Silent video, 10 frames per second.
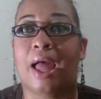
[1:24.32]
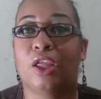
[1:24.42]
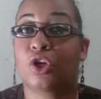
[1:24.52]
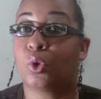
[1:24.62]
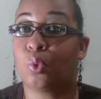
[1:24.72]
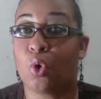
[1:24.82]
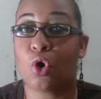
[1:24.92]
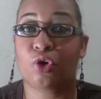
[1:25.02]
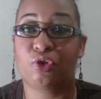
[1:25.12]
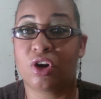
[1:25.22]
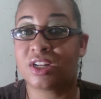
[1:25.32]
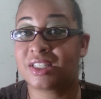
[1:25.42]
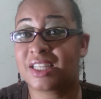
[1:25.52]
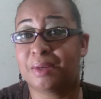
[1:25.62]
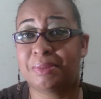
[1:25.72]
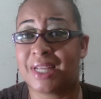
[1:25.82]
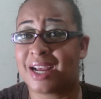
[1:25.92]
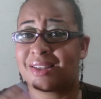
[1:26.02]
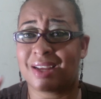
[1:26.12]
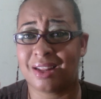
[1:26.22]
you could walk, run, skip,
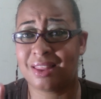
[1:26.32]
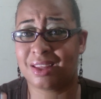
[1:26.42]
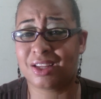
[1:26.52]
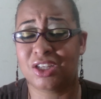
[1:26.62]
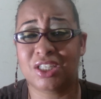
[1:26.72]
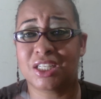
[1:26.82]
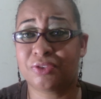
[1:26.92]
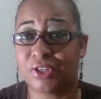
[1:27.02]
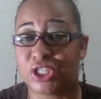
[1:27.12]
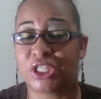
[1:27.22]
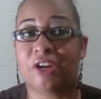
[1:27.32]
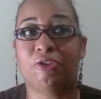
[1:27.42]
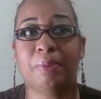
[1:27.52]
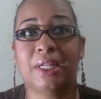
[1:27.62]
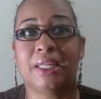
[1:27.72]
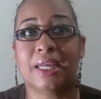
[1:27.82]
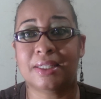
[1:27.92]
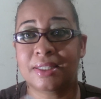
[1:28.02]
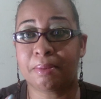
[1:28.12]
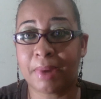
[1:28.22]
dance, anything. You just finish. Everybody
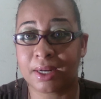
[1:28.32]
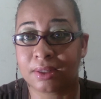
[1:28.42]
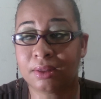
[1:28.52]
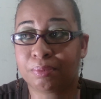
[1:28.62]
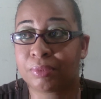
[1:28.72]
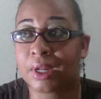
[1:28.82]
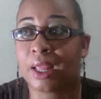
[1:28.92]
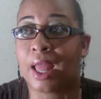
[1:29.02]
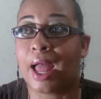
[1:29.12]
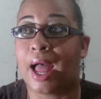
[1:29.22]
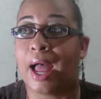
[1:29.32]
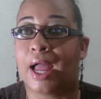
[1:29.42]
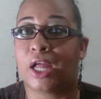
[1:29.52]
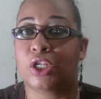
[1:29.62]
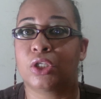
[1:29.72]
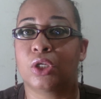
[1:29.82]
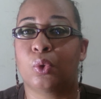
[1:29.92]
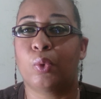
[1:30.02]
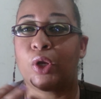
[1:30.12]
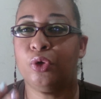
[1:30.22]
gets a medal. And
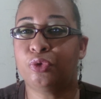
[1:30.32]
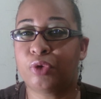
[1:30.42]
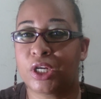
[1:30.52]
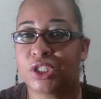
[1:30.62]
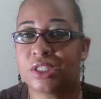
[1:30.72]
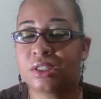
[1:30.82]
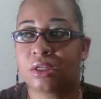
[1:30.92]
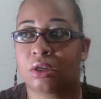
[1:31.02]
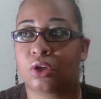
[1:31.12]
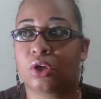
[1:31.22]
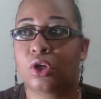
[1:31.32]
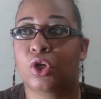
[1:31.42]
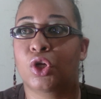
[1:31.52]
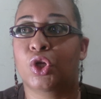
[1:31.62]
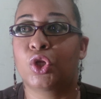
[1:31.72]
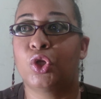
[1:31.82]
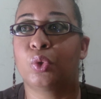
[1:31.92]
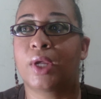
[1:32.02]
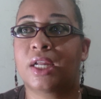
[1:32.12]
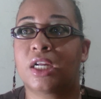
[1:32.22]
when you register,
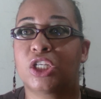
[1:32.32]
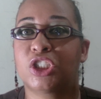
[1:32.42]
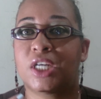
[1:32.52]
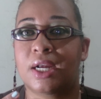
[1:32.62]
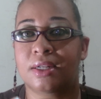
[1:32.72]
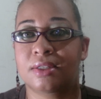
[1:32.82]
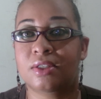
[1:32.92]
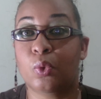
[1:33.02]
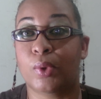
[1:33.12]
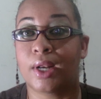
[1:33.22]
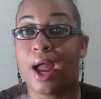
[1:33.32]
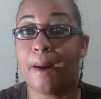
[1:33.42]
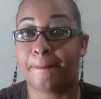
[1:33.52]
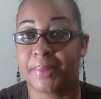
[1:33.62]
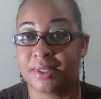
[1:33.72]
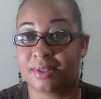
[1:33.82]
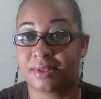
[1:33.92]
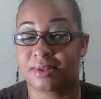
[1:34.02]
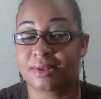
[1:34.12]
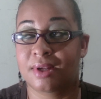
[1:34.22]
you get a chance to win
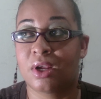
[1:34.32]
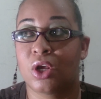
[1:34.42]
hampers.